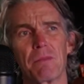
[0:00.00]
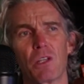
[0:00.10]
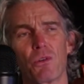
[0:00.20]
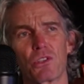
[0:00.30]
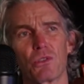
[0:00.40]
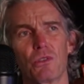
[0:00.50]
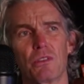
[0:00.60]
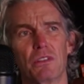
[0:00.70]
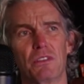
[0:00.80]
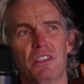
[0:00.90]

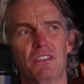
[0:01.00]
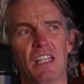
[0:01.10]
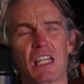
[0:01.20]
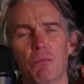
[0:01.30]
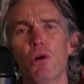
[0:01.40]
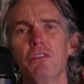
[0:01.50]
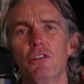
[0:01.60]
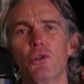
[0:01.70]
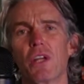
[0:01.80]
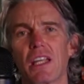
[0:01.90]
so to come off it
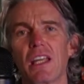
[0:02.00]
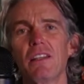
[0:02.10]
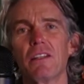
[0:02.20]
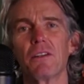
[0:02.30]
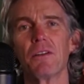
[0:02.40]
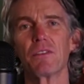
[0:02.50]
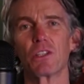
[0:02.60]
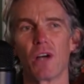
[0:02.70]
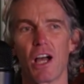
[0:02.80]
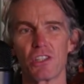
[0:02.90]
now and again,
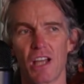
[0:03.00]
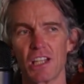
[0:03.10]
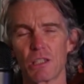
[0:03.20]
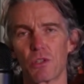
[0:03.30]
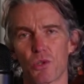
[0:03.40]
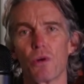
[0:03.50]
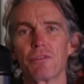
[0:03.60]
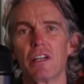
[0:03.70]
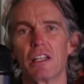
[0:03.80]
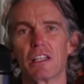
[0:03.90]
as I was
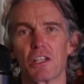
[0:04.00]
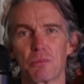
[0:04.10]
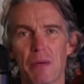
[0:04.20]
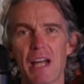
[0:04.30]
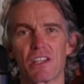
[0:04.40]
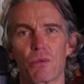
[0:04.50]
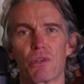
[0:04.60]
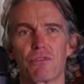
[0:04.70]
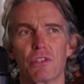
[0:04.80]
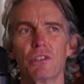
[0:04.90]
off it and as bad as I
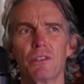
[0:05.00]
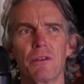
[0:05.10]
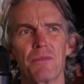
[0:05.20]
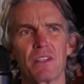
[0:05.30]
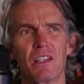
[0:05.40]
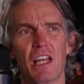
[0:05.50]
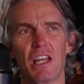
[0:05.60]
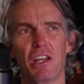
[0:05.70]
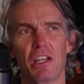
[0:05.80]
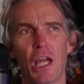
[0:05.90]
was feeling,
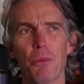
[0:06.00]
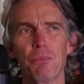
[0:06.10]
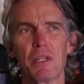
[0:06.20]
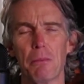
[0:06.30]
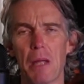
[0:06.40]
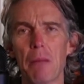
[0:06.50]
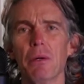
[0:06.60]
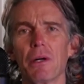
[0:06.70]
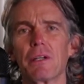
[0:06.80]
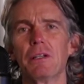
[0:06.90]
it helped me
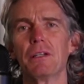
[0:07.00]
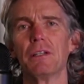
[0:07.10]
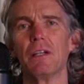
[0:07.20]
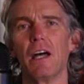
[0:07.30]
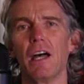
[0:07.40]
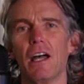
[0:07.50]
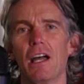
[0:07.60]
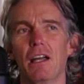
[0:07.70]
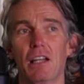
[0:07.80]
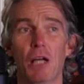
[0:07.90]
remember.
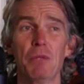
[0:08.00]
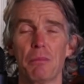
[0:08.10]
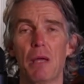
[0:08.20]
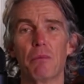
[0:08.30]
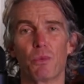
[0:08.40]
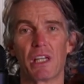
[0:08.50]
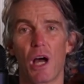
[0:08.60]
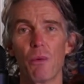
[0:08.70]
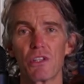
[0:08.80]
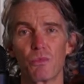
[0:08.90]
Where I
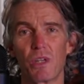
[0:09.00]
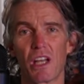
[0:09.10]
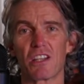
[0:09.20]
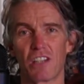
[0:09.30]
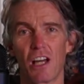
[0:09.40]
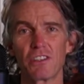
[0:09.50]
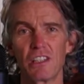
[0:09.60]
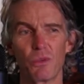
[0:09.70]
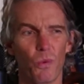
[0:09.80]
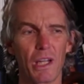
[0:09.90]
was and where I
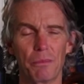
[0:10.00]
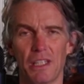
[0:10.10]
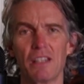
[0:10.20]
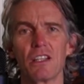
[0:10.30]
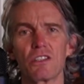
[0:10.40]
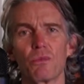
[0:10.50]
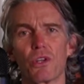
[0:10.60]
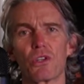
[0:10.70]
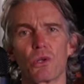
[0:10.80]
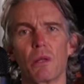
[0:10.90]
started and why I'm doing this and
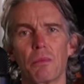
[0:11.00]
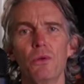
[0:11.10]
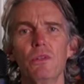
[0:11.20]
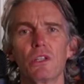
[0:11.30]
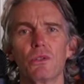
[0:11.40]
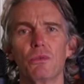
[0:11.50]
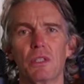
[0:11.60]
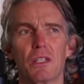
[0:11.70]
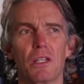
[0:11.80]
what it's all about, with